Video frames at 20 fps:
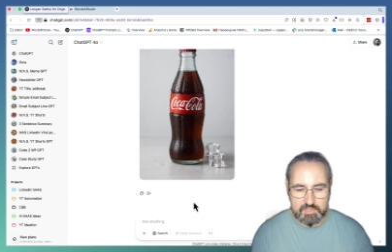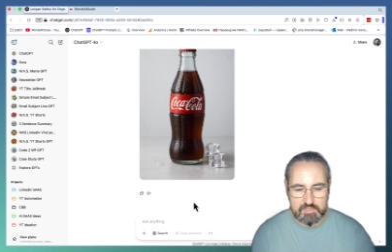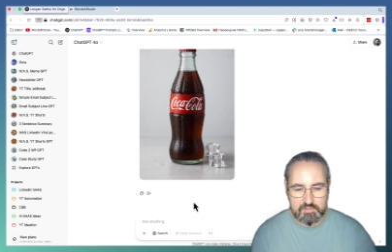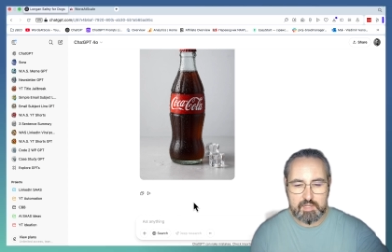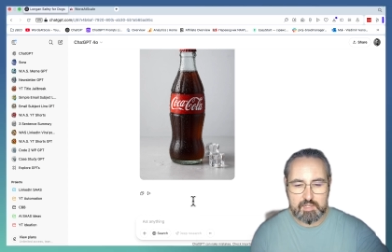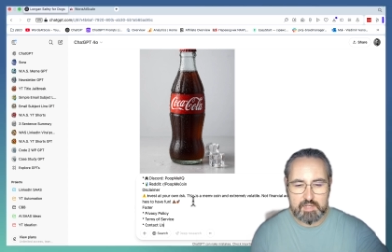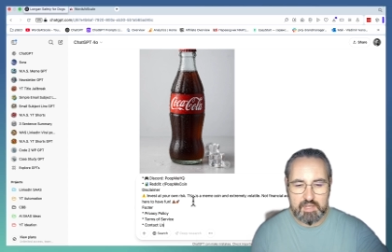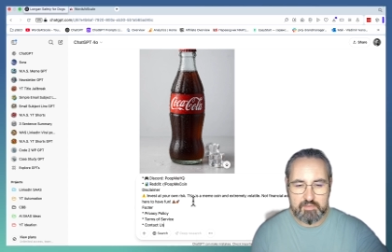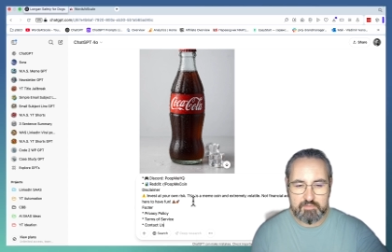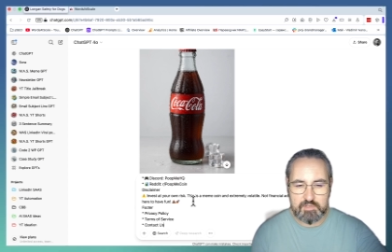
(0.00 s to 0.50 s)

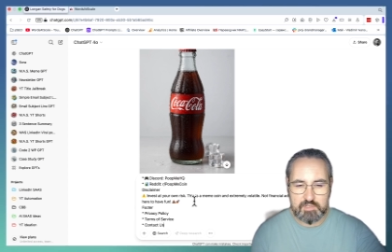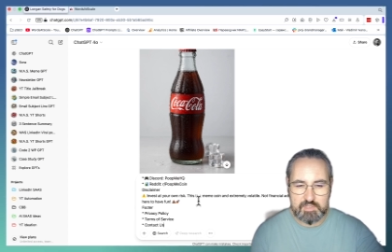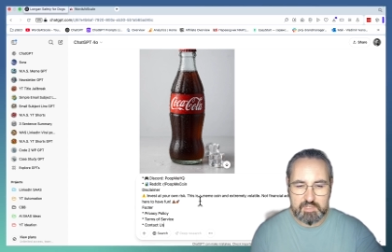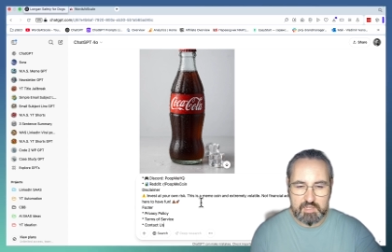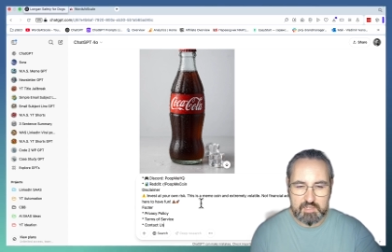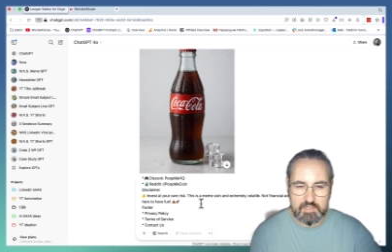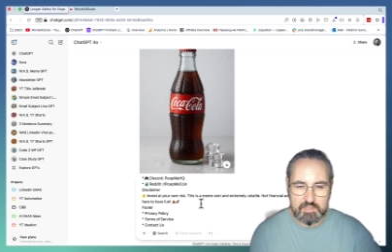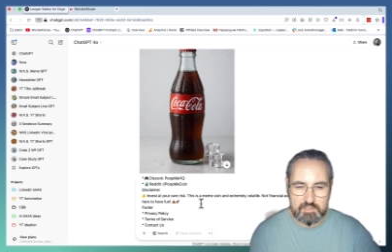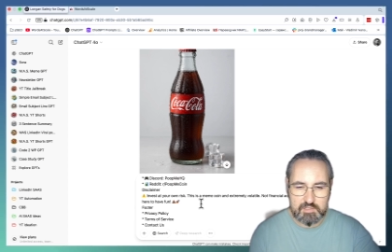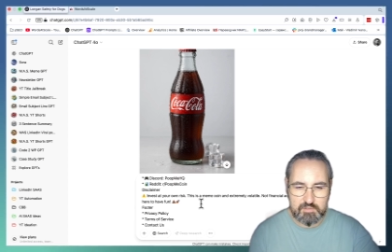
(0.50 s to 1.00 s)
and I've
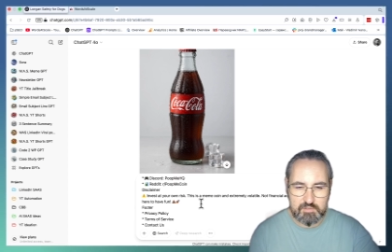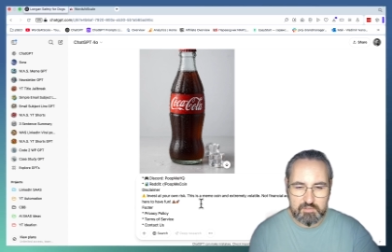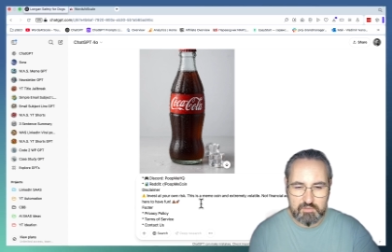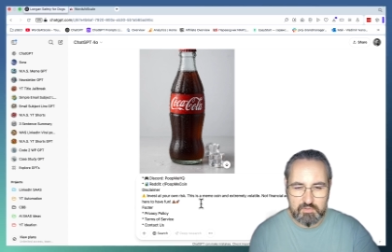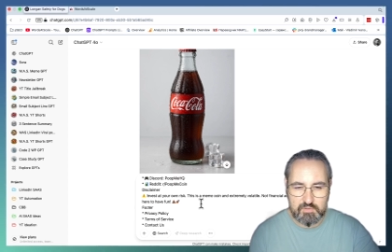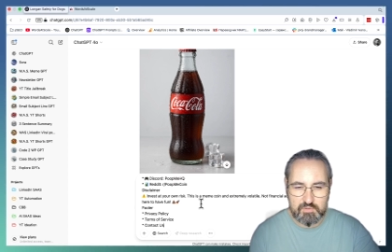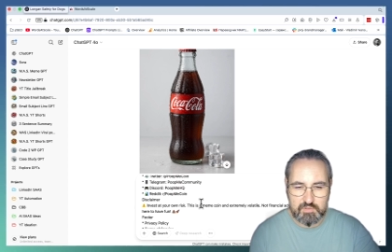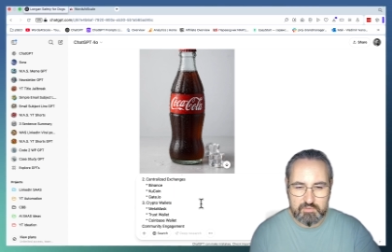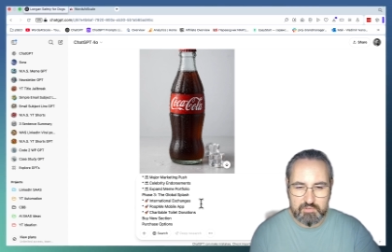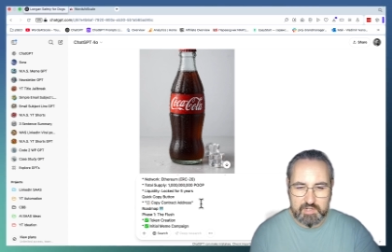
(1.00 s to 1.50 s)
decided
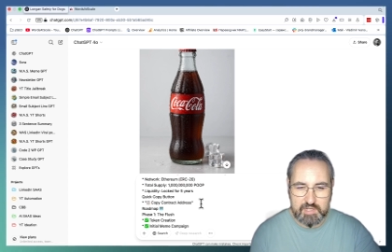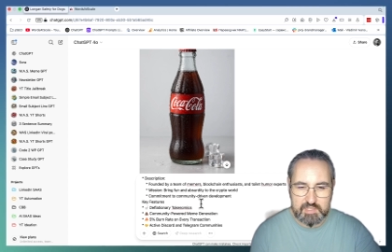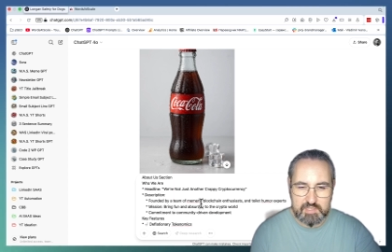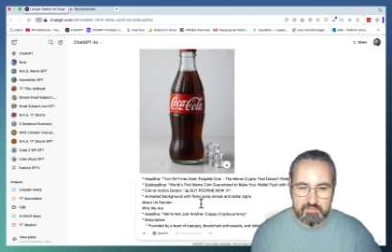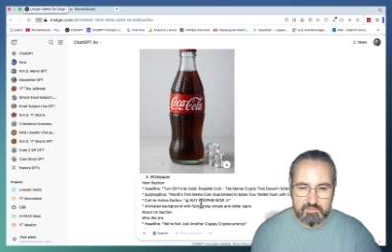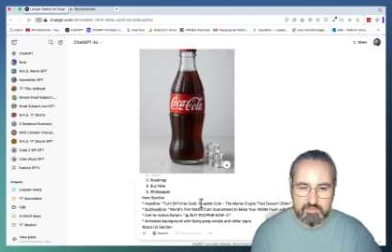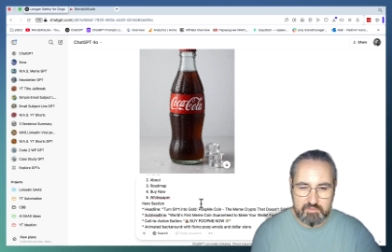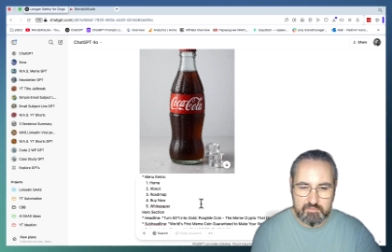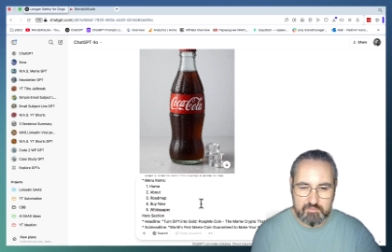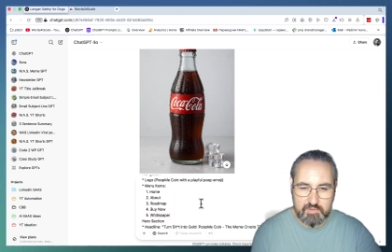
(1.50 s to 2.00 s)
to create
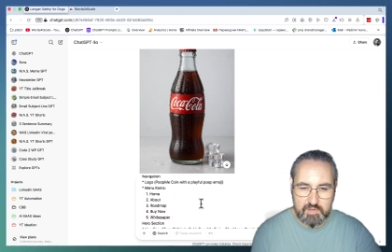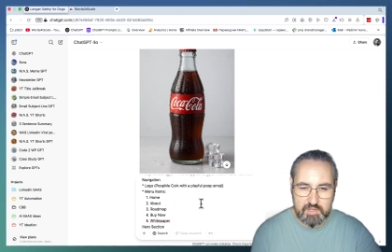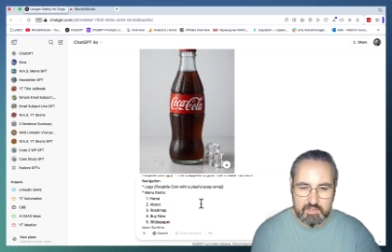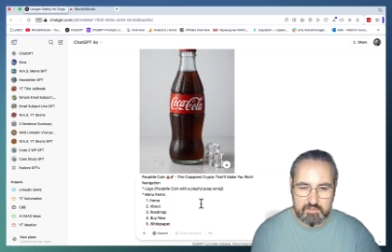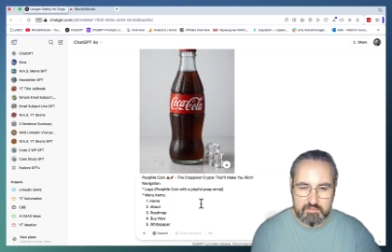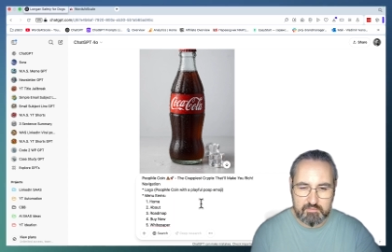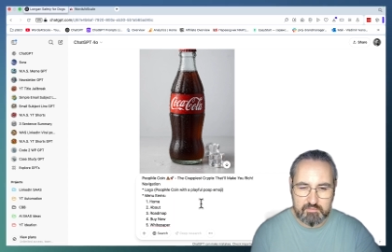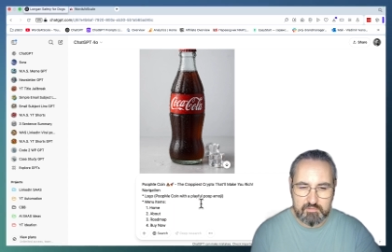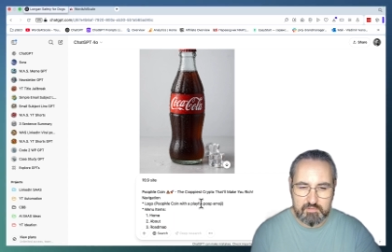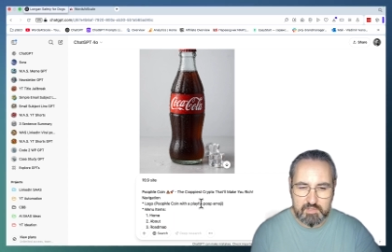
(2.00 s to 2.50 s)
something
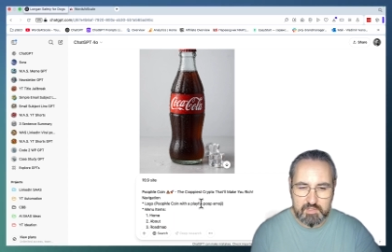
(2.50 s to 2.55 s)
fun.